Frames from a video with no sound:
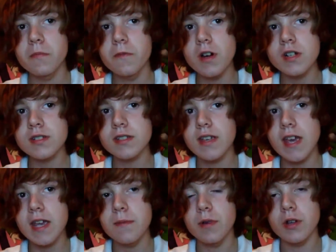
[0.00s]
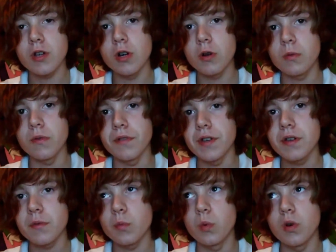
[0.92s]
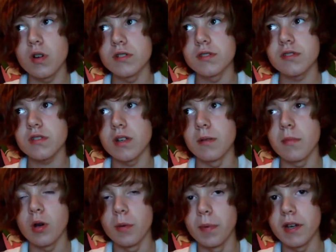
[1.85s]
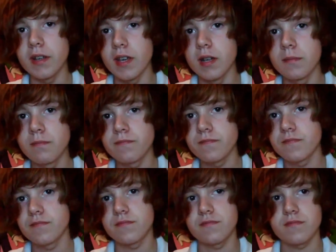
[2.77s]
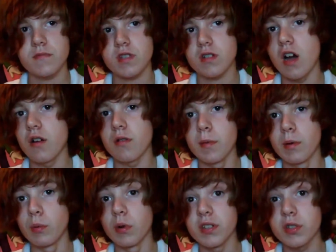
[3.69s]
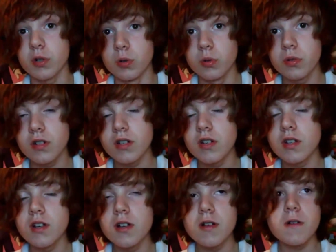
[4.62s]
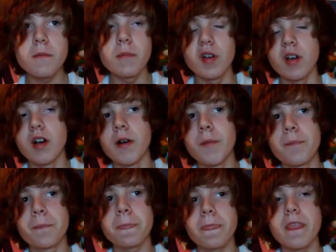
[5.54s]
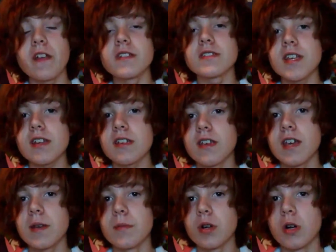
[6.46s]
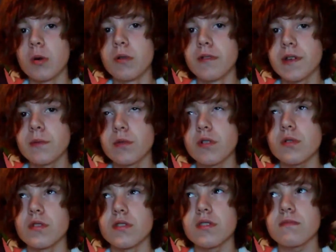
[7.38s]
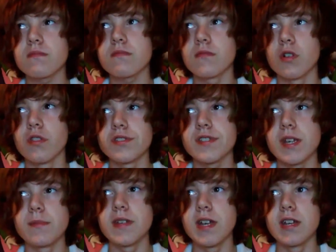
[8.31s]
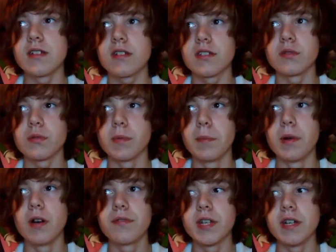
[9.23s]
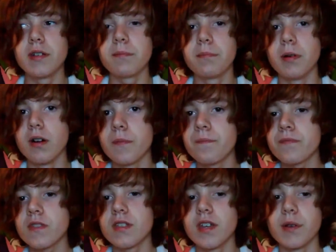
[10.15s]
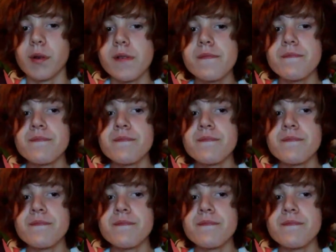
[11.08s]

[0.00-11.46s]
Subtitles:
First game I got with it was a motorbike game. Can't remember what it's called. But then the second game I got with it, which was on the same day because it was my birthday, but anyway,